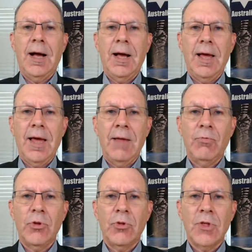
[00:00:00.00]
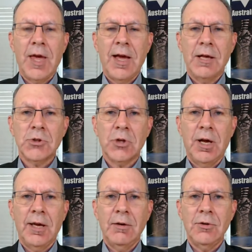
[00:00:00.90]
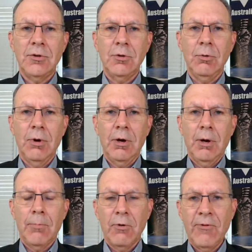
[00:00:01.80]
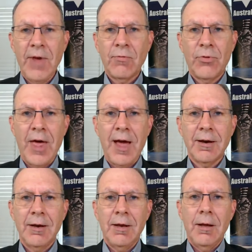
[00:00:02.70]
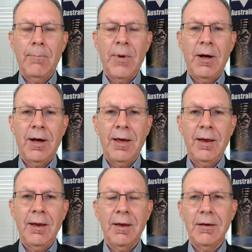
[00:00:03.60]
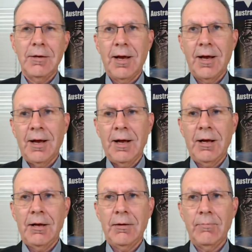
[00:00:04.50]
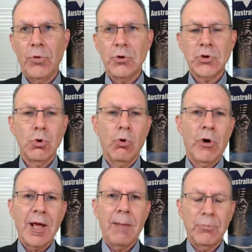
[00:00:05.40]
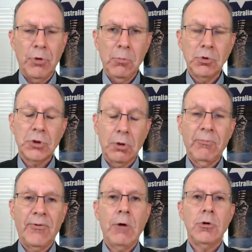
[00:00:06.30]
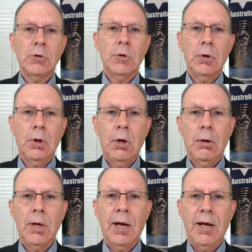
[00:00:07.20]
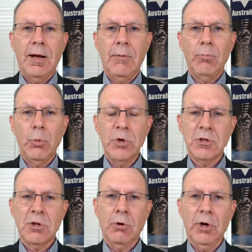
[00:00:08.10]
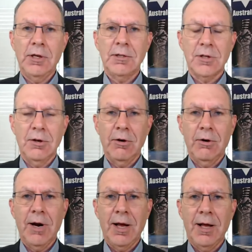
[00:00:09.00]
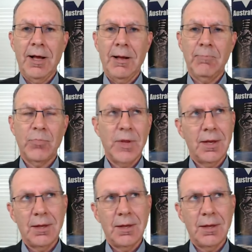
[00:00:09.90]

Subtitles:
and that they are trying to prevent that by shoring up the Muslim vote, which the Greens are,